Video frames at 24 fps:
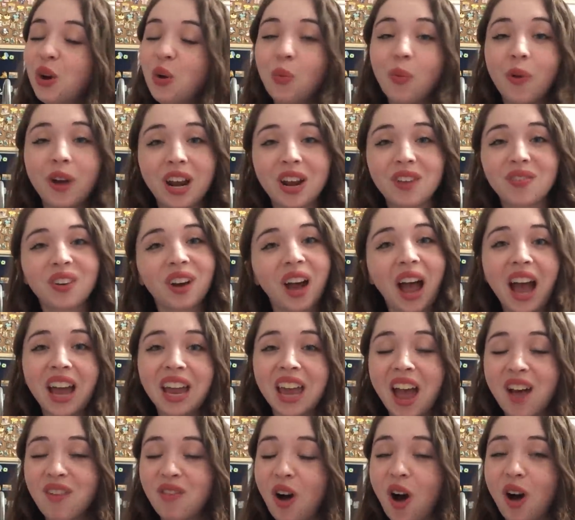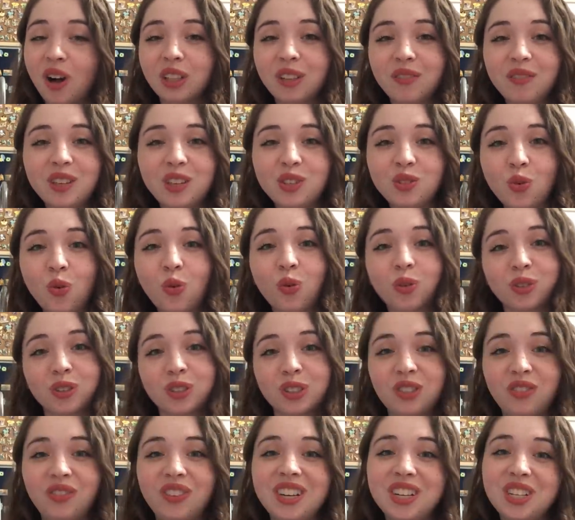whenever I have all of these
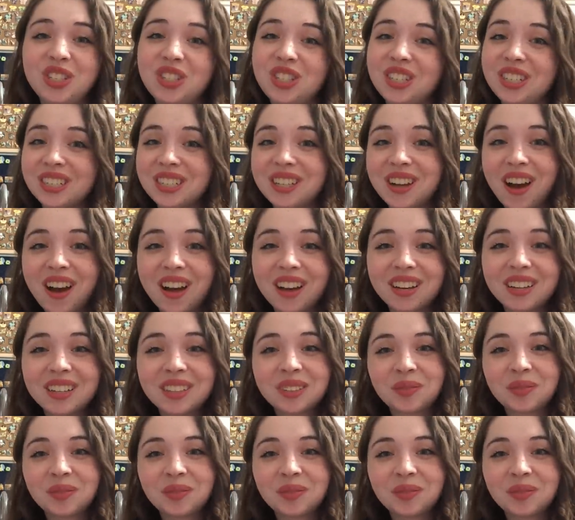orders finished and done.